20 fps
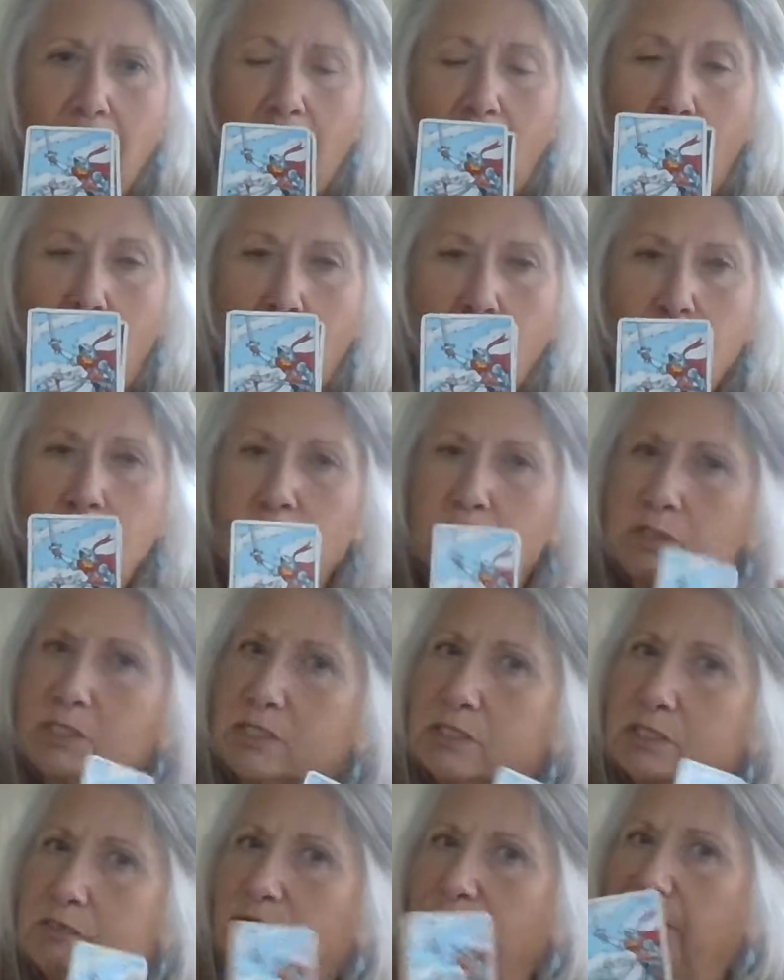
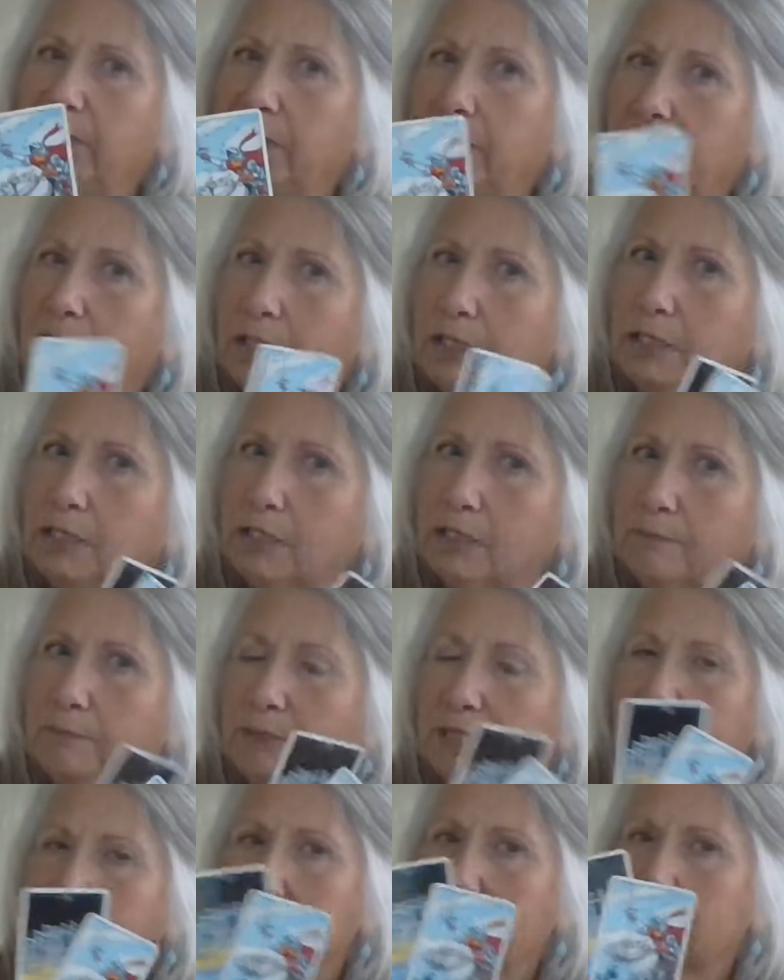almost feeling a little
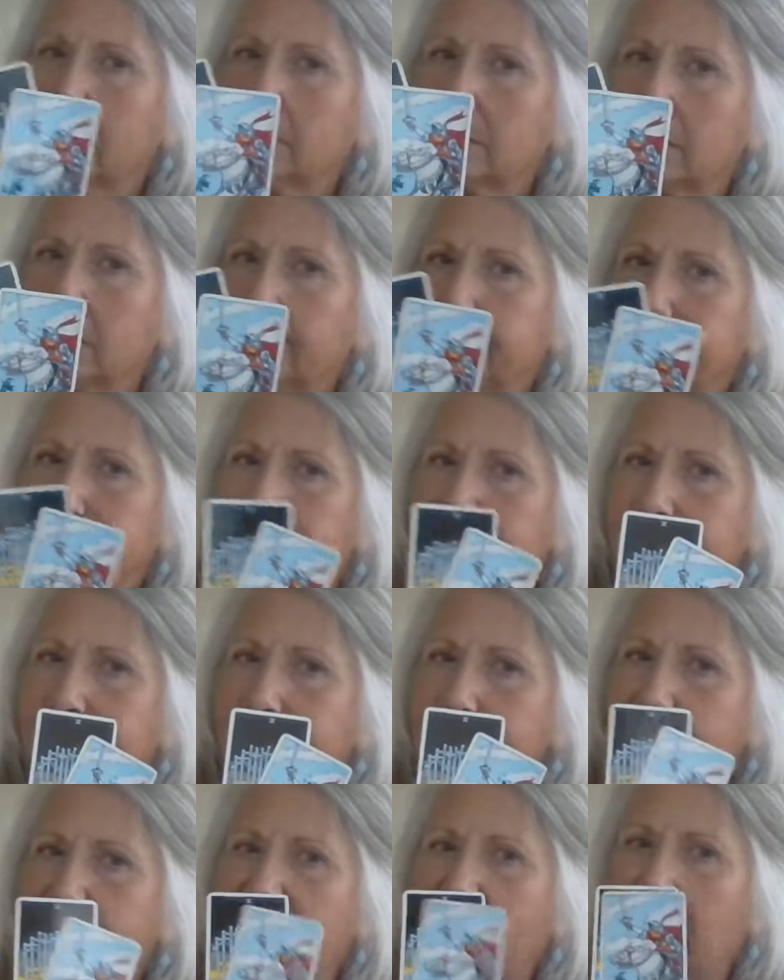bit
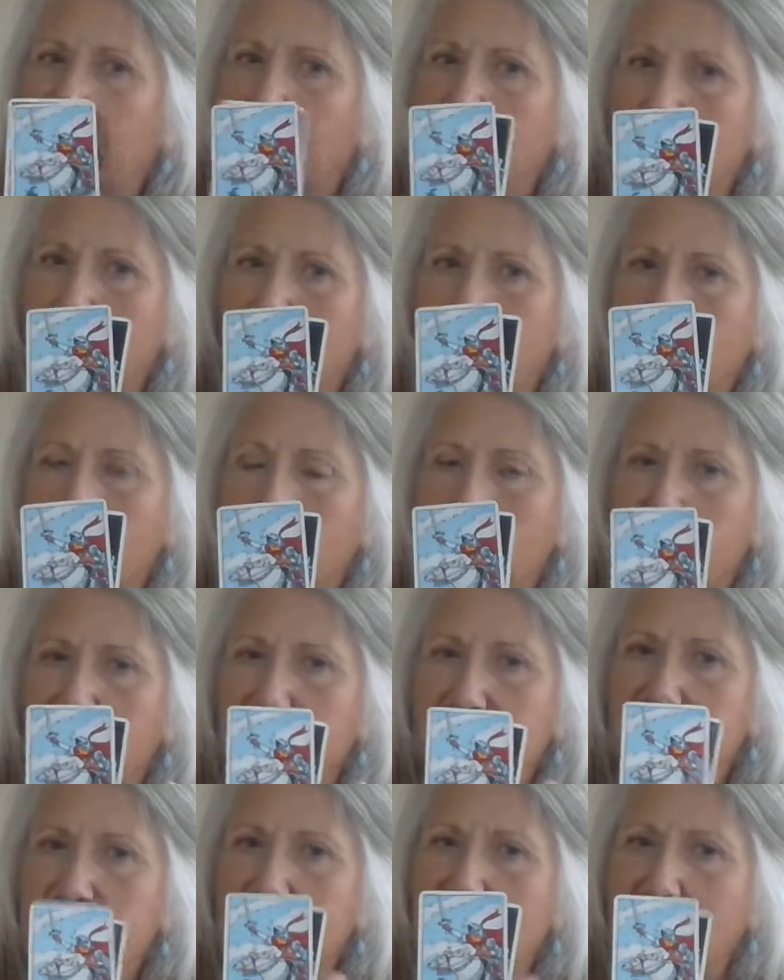out of control.
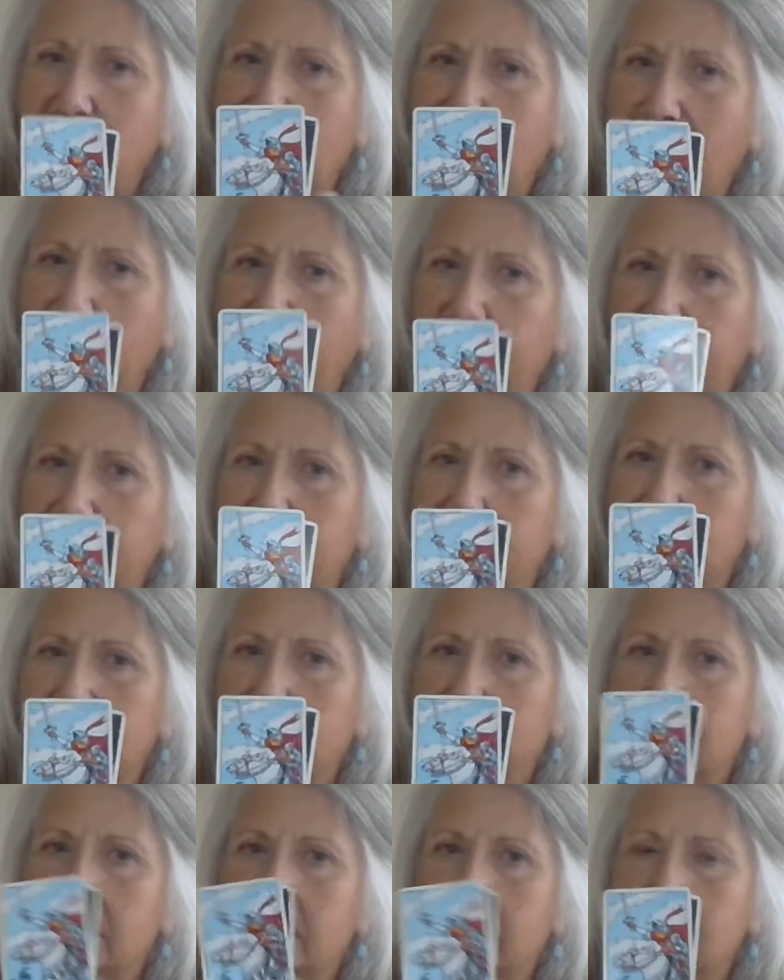This guy
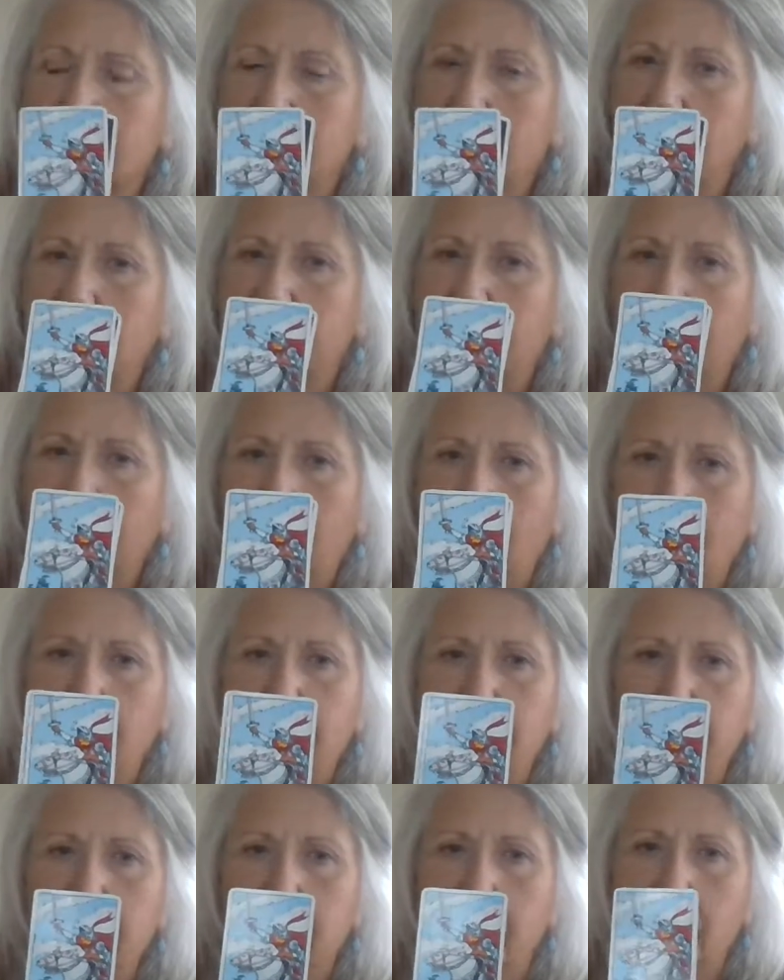is
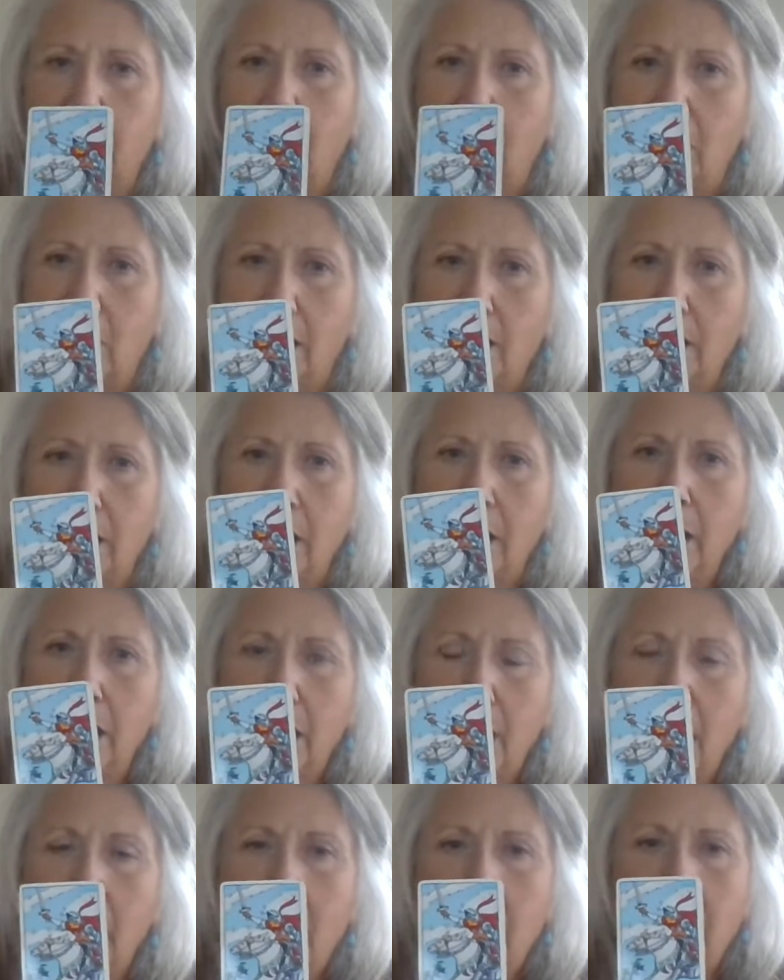galloping along
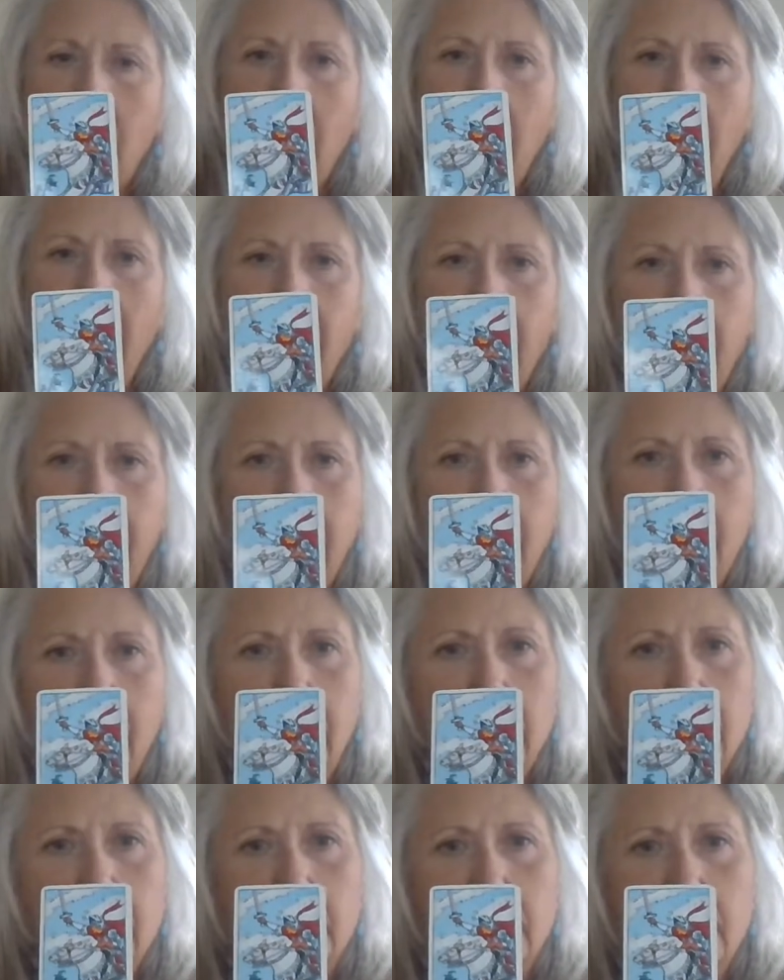
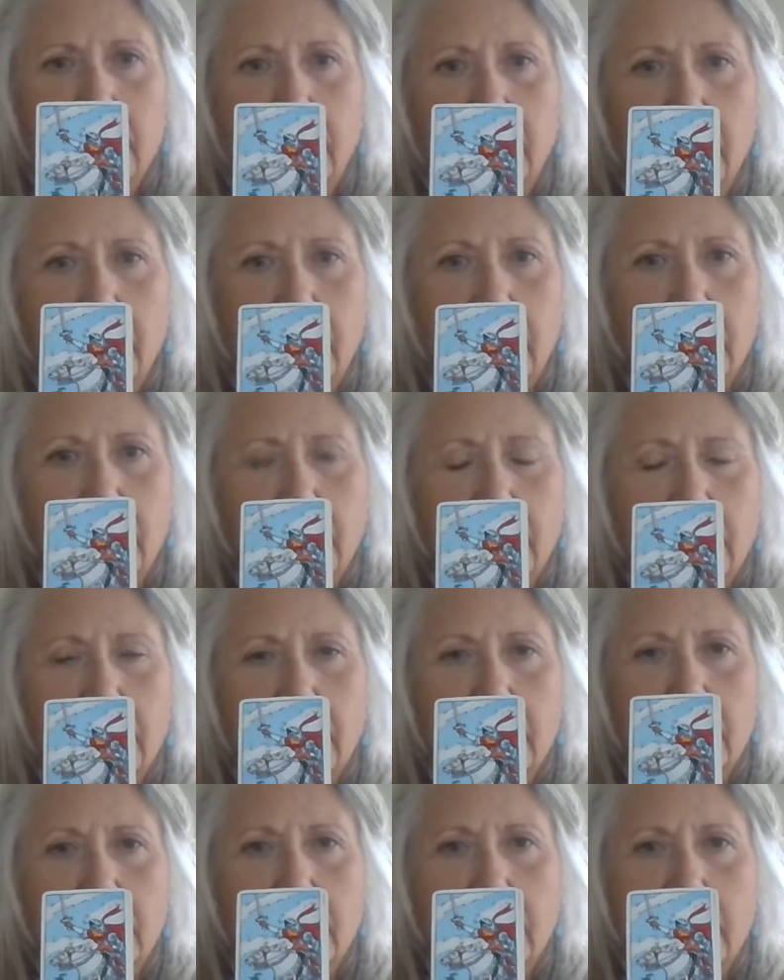and
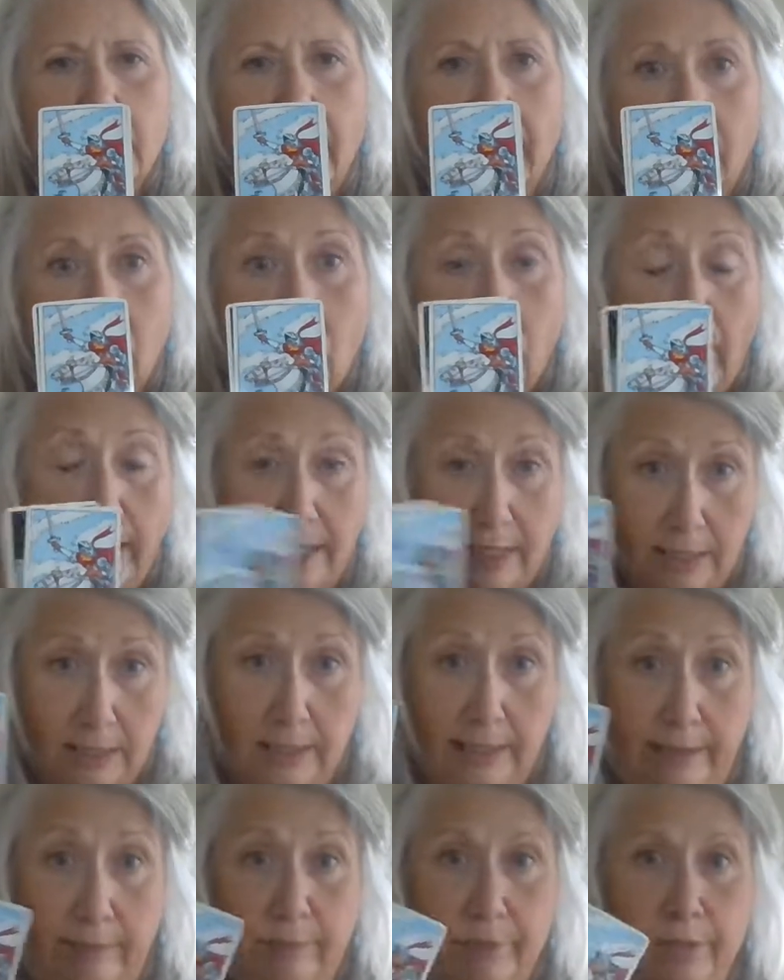at quite a
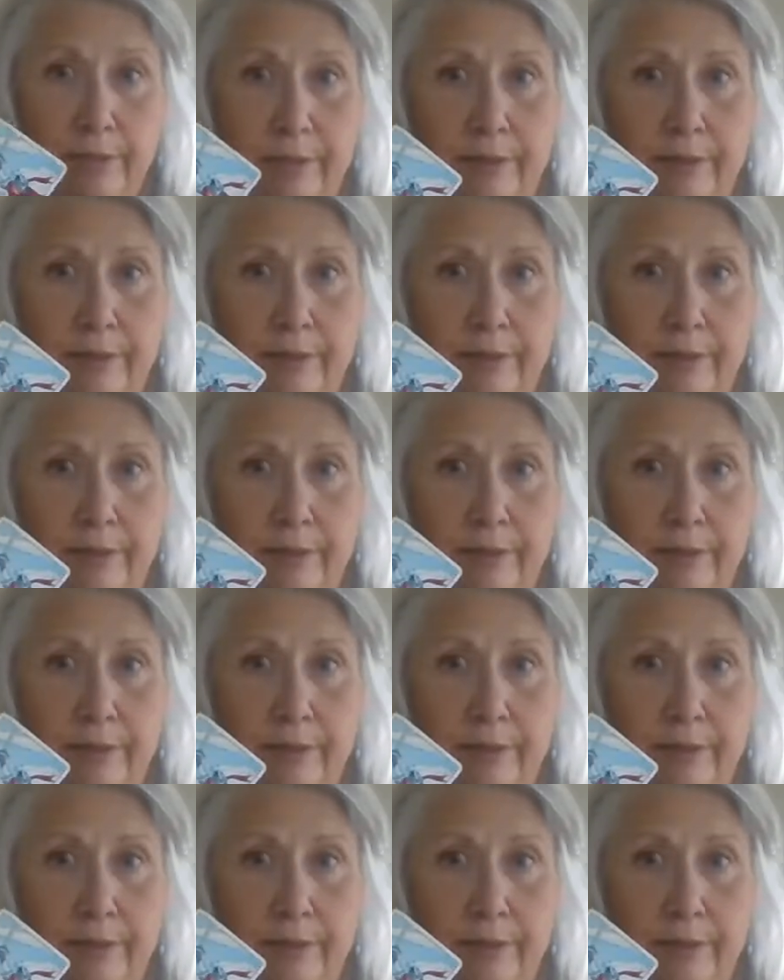clip.